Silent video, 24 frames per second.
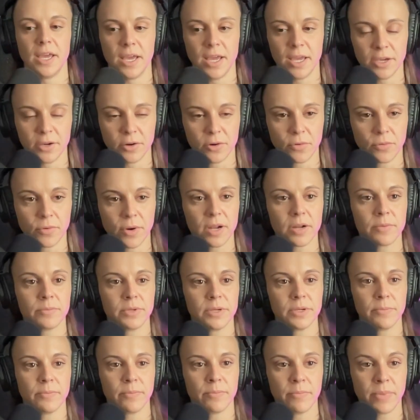
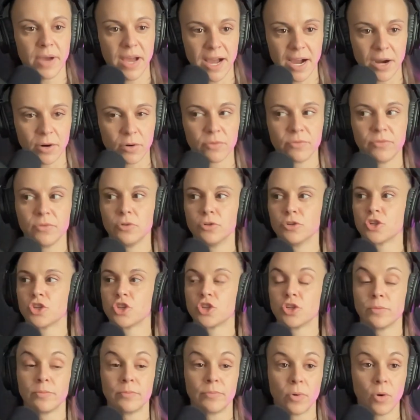incredibly powerful,
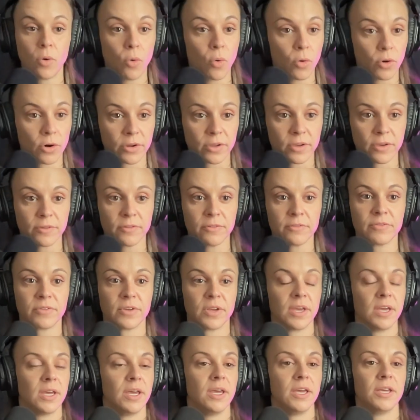supportive,
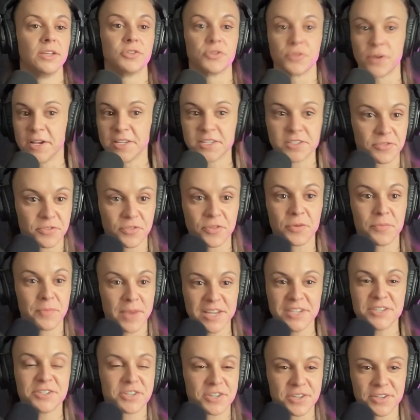
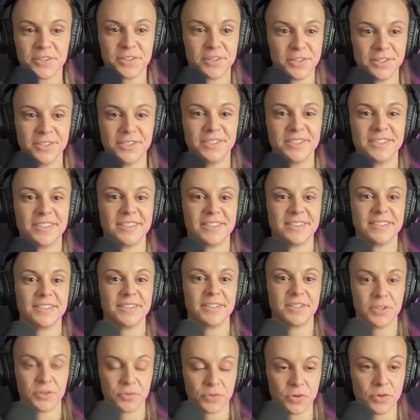transformational
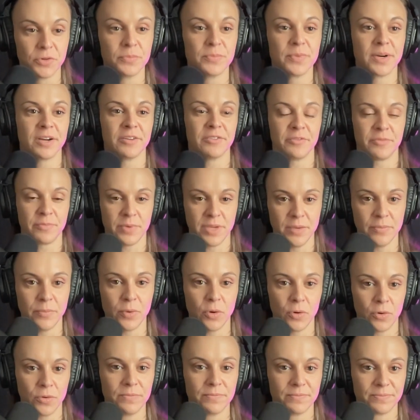group of
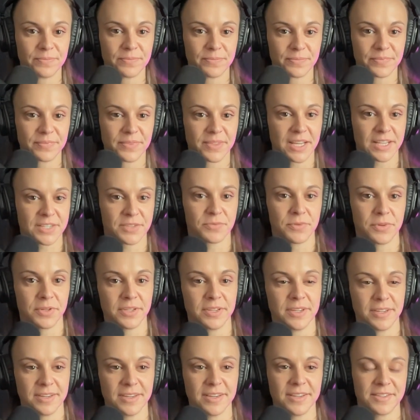people. That's
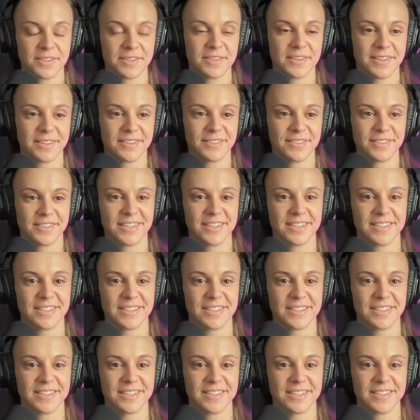really, you know, it's really